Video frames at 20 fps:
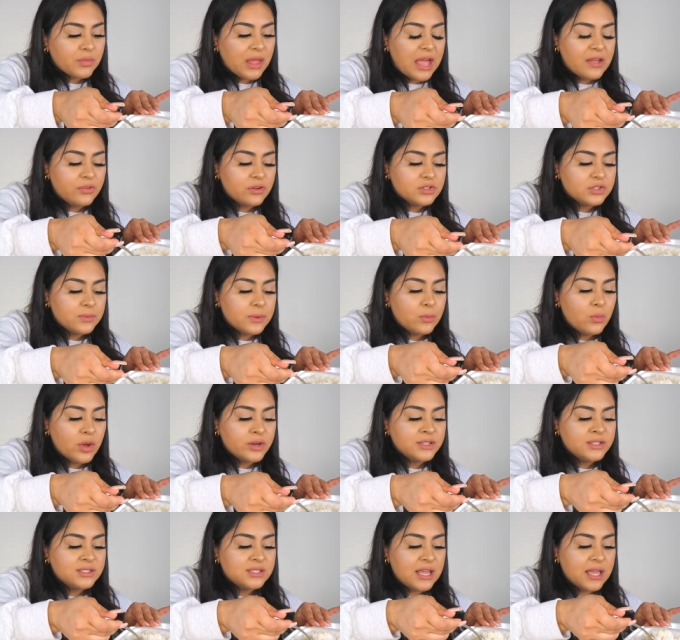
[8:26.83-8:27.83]
I've also been
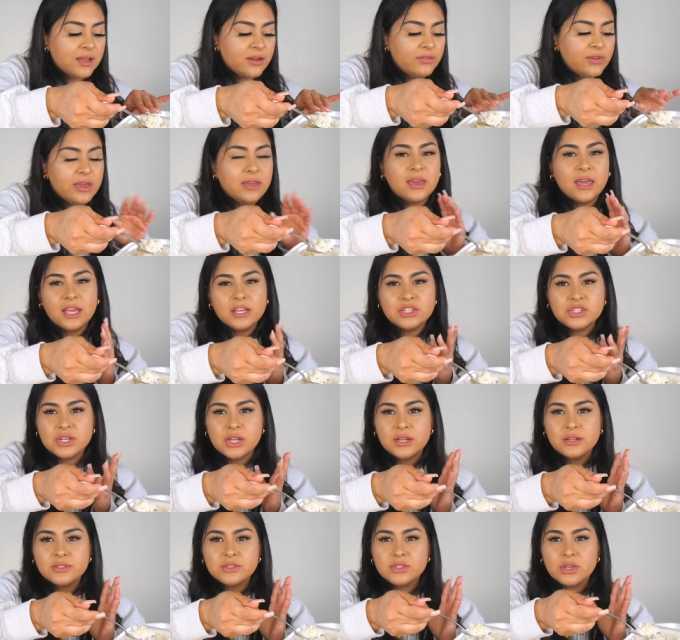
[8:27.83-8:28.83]
wanting to take a
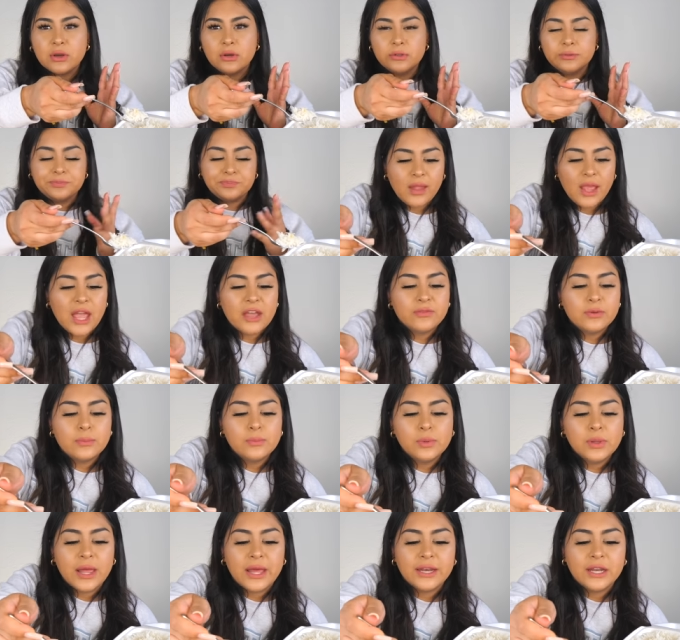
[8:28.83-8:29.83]
vacation, so I've been
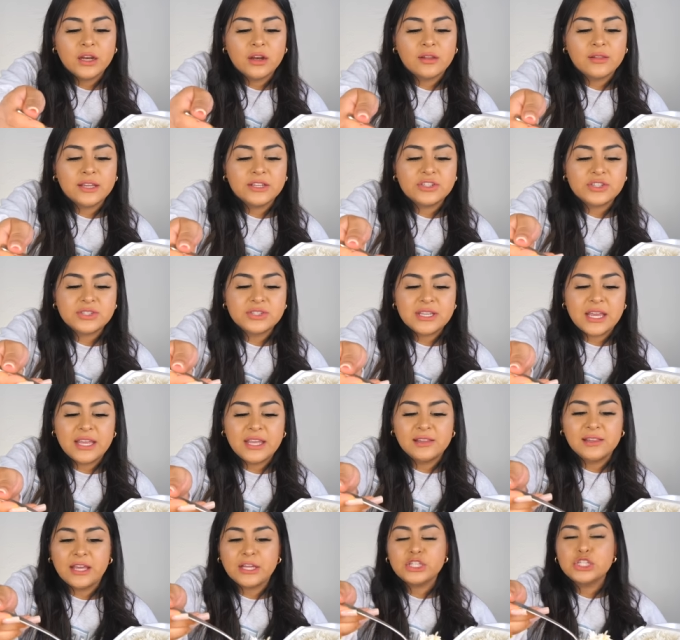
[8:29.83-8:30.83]
planning on like just
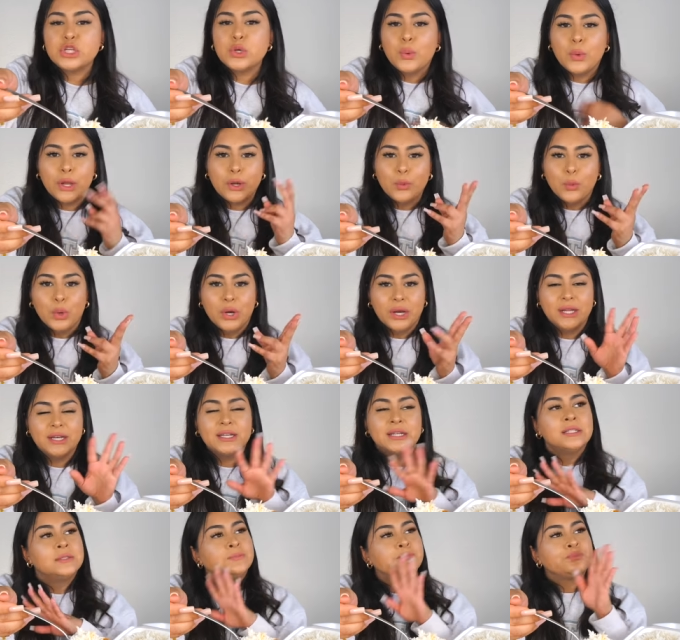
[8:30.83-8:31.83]
taking like 2 in
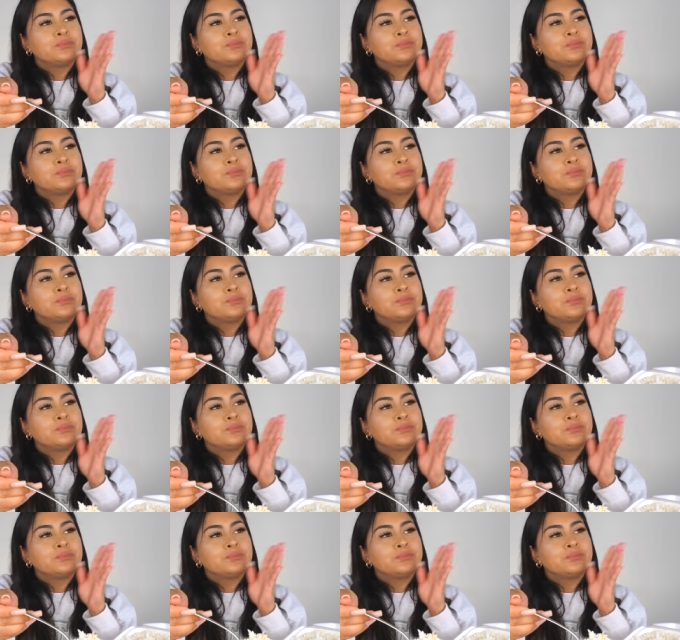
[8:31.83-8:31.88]
1.